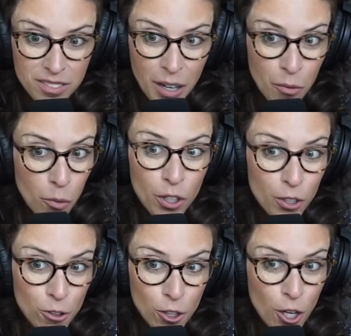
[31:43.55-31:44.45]
I want
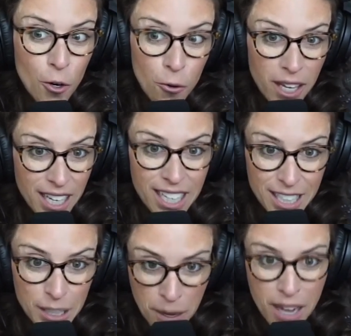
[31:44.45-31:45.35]
you to know it
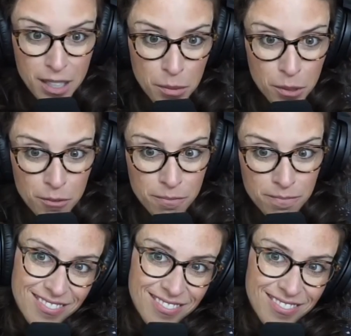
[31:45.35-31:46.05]
is possible.